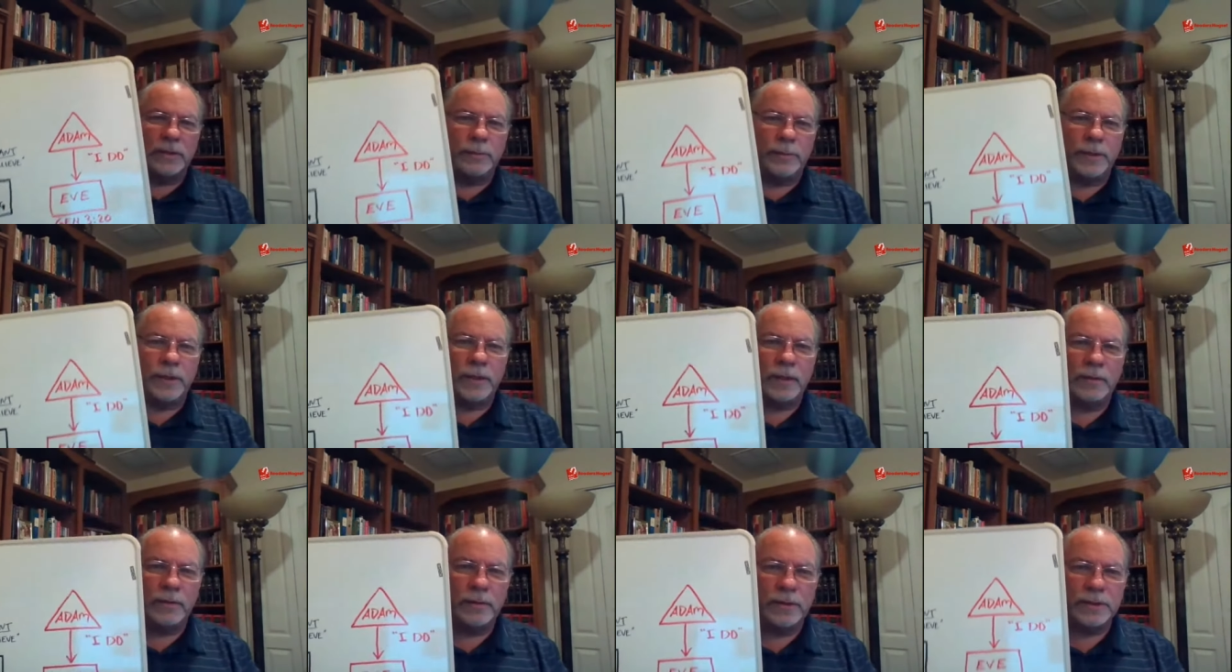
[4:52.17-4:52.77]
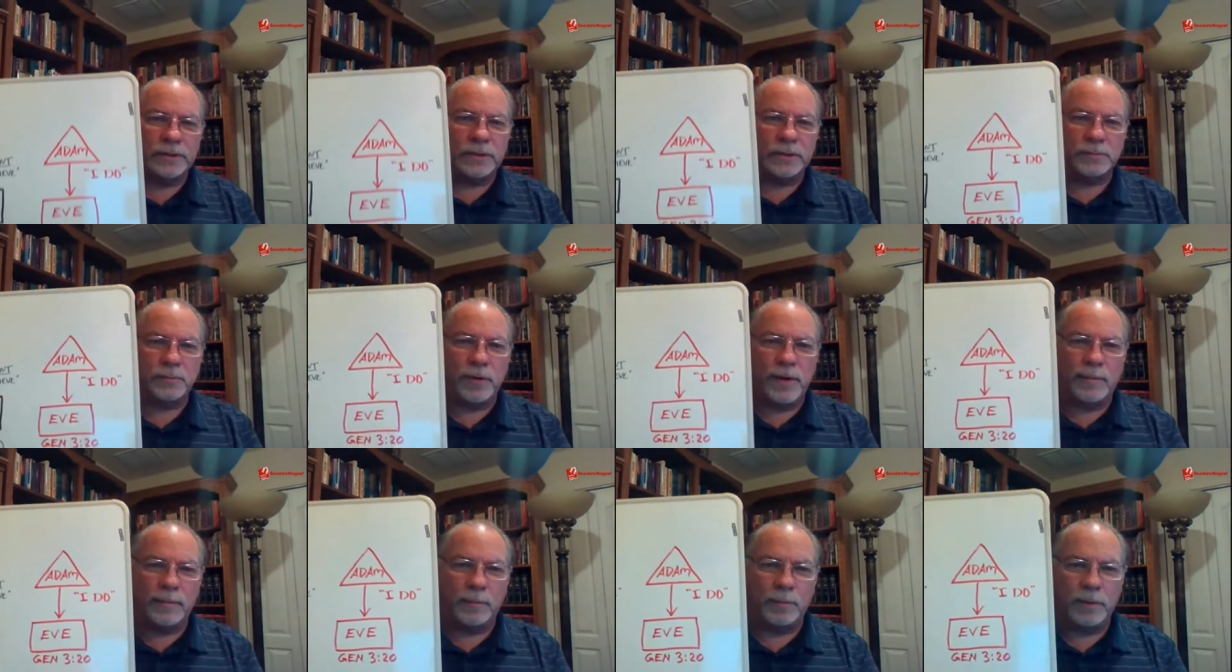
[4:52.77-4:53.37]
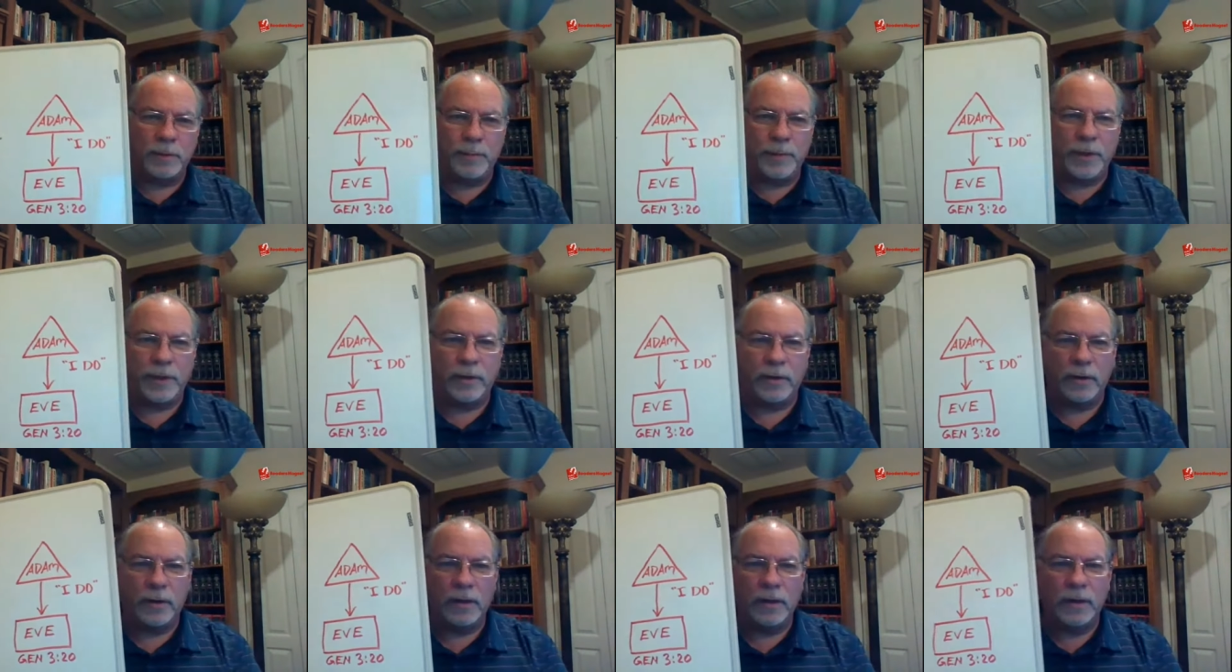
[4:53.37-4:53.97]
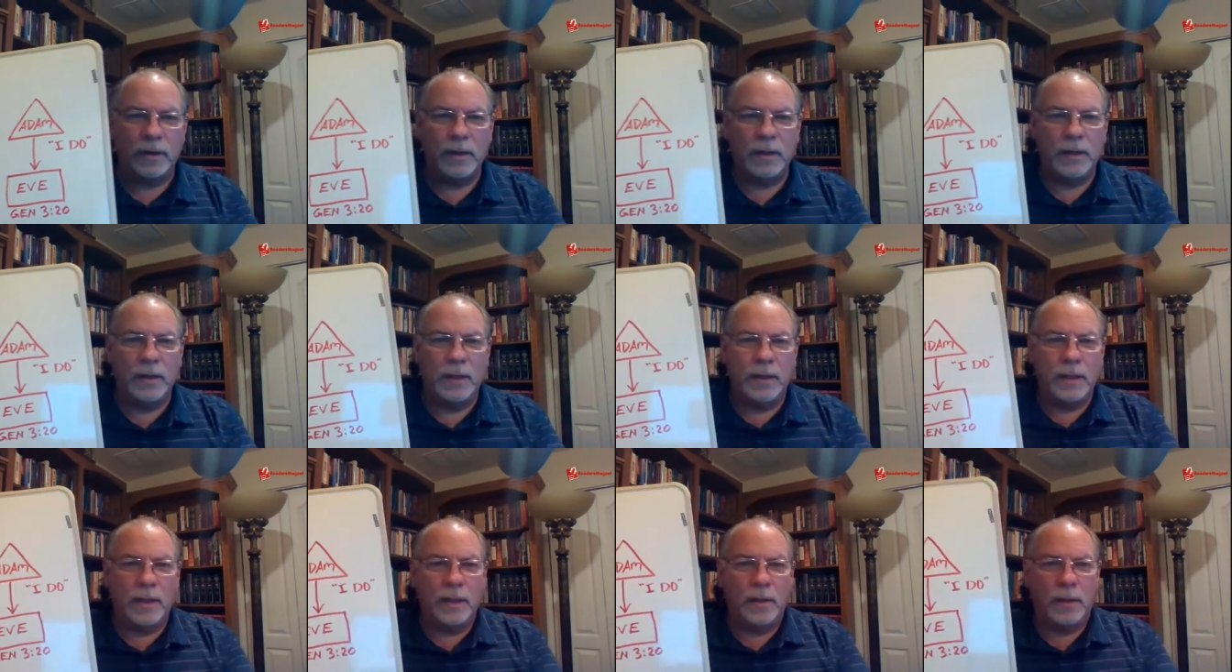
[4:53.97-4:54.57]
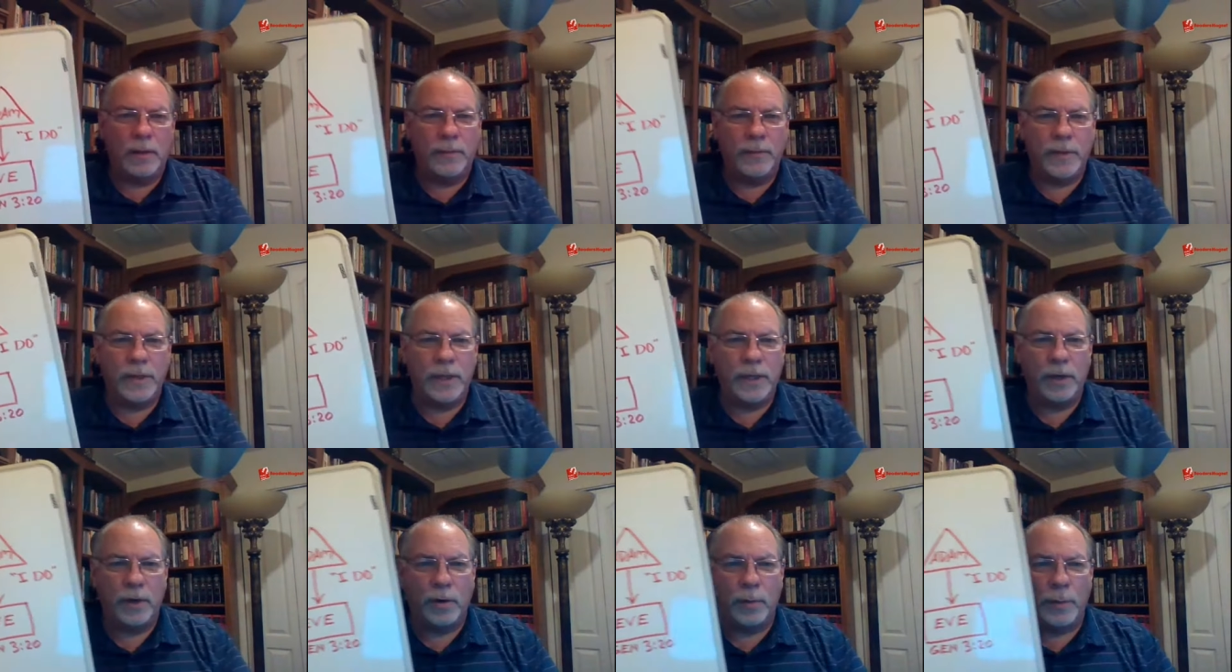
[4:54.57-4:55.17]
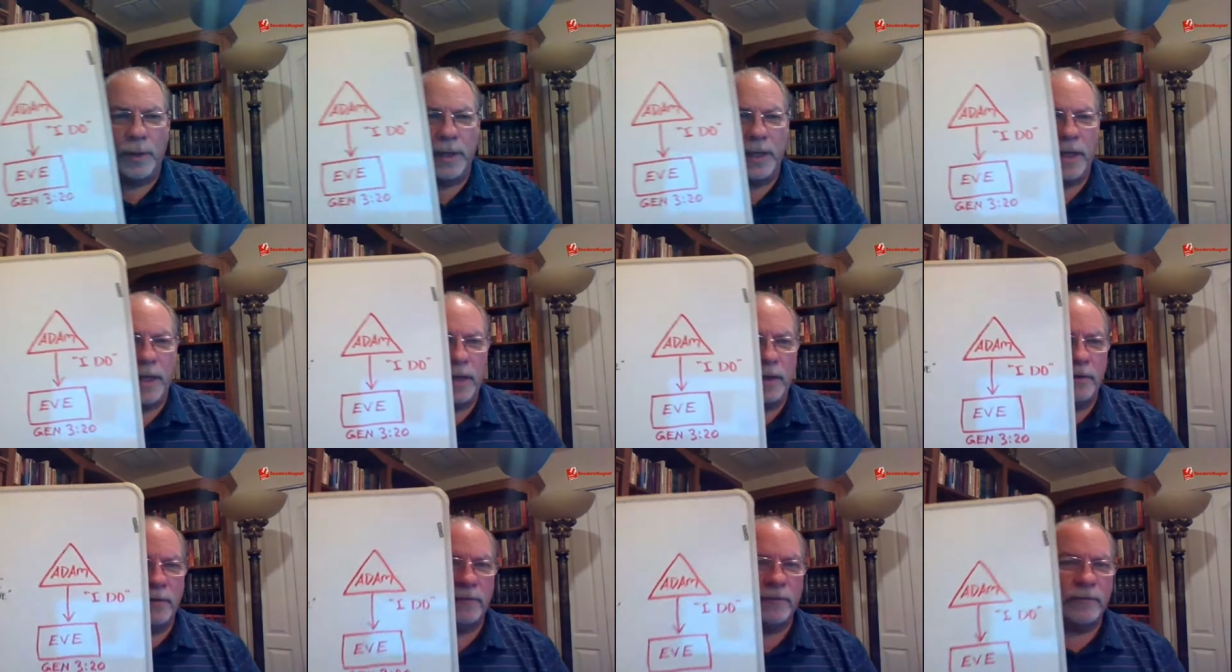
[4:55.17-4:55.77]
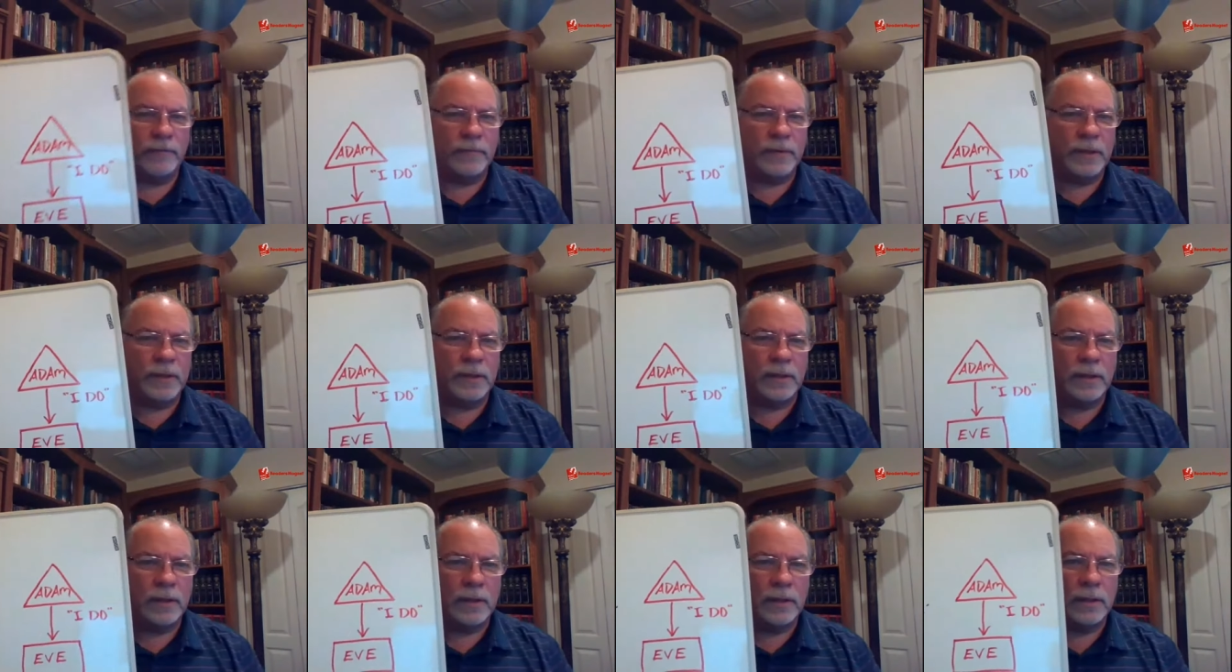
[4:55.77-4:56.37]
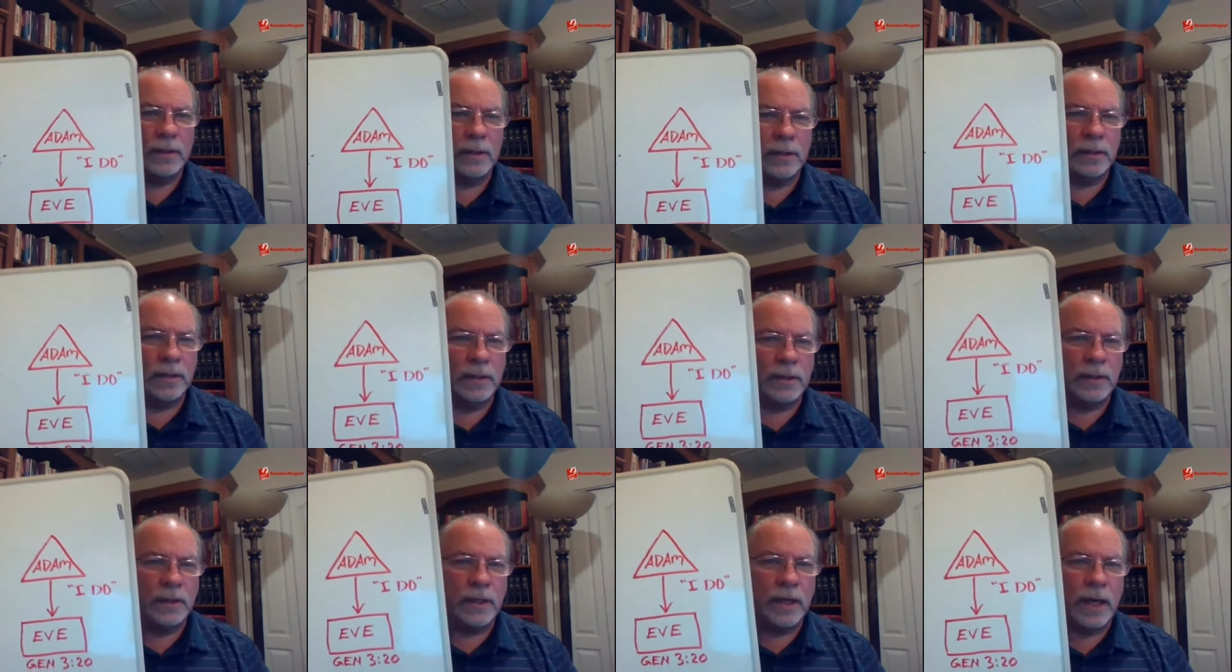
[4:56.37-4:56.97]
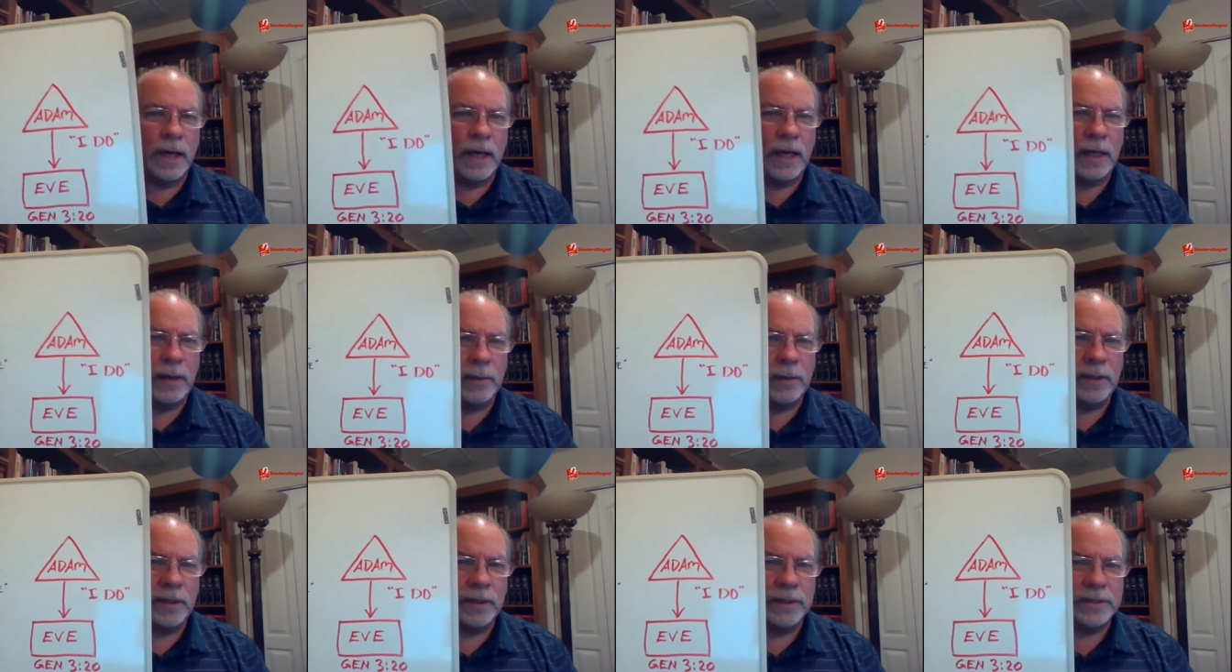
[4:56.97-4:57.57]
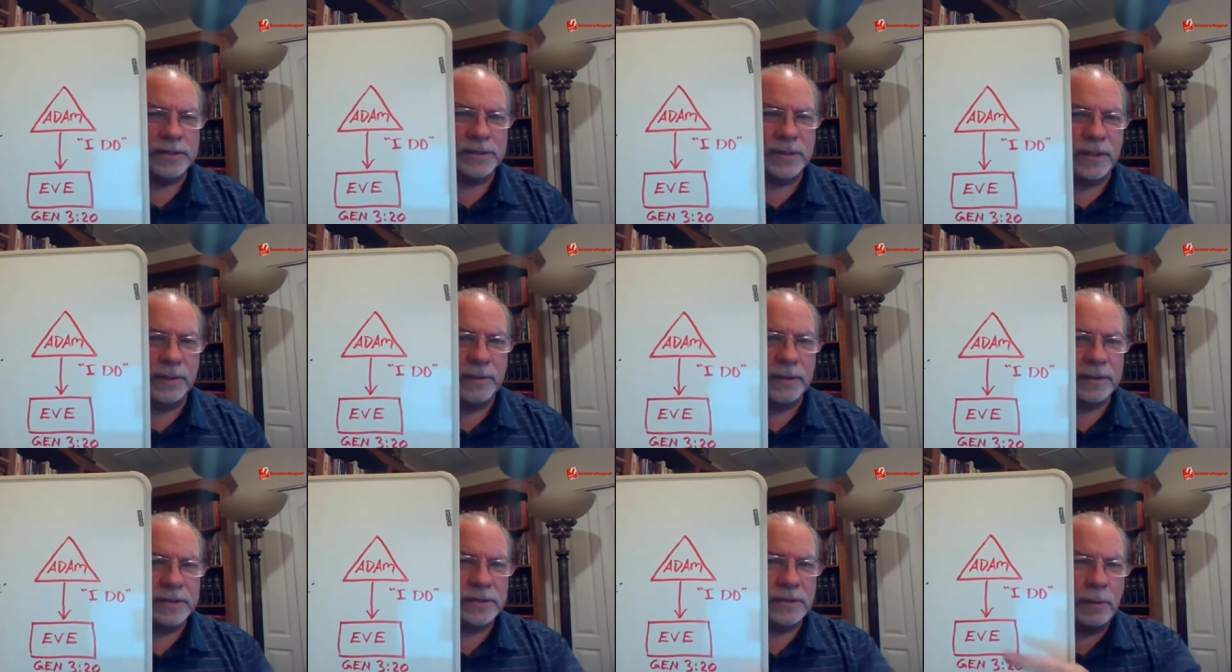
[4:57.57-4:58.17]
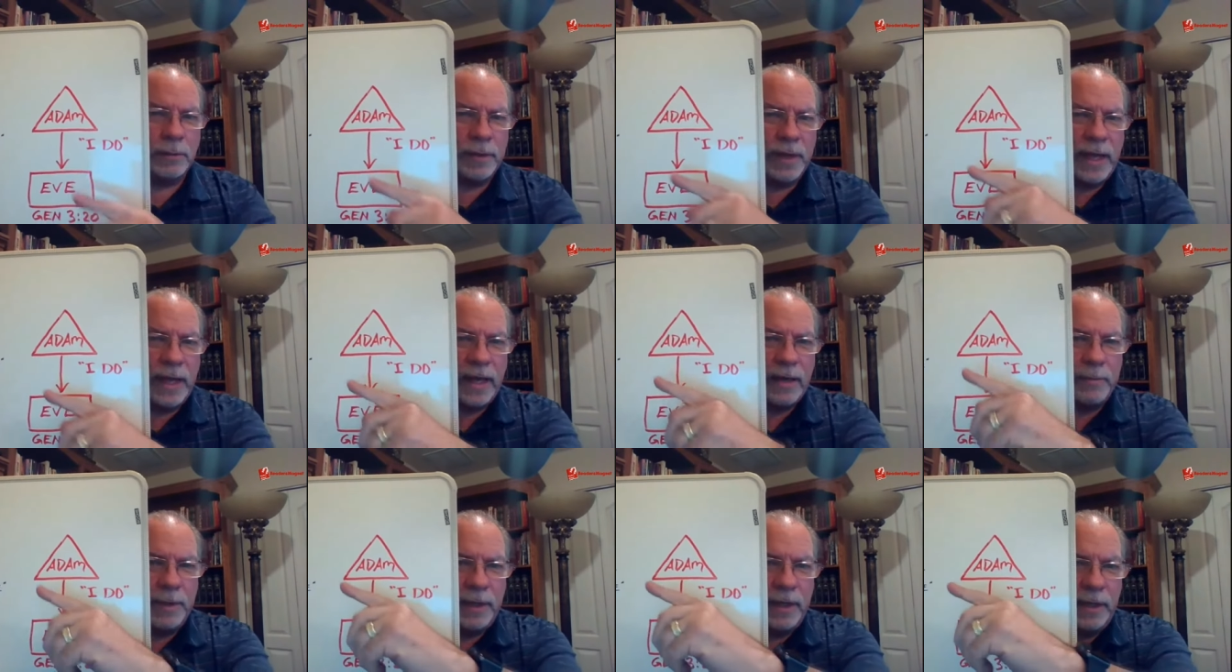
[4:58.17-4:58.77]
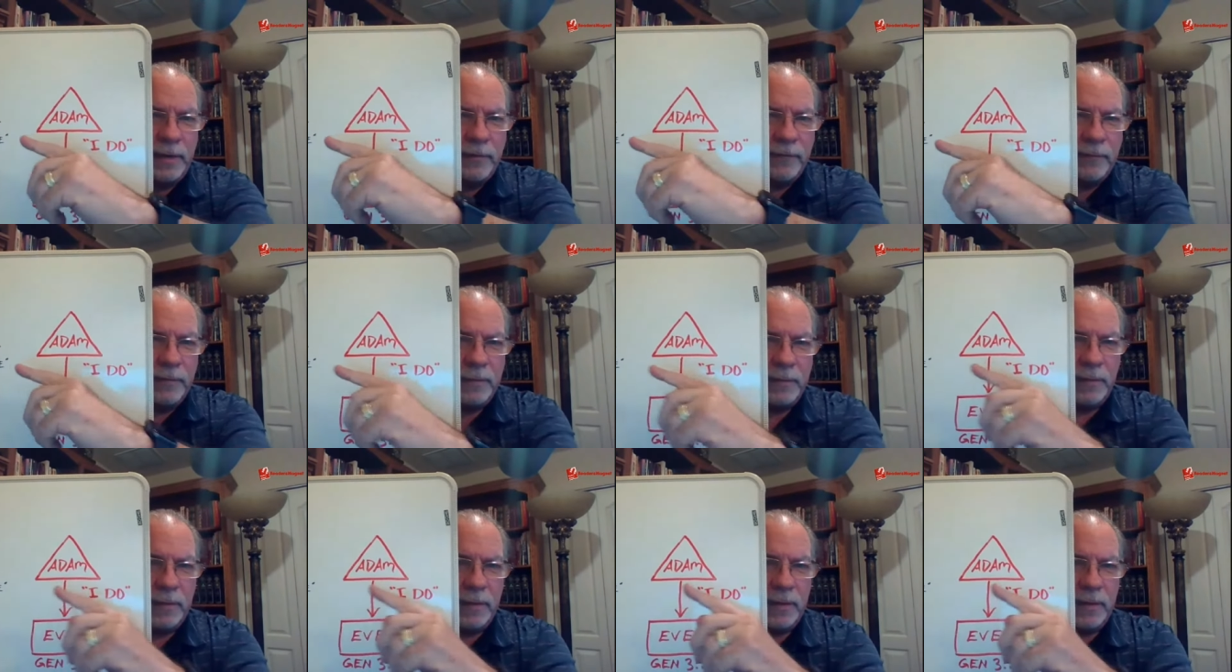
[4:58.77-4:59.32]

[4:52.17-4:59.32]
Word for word: Here we go. This is probably better. Here we have God. Well, let's see. Let's start with Adam and Eve.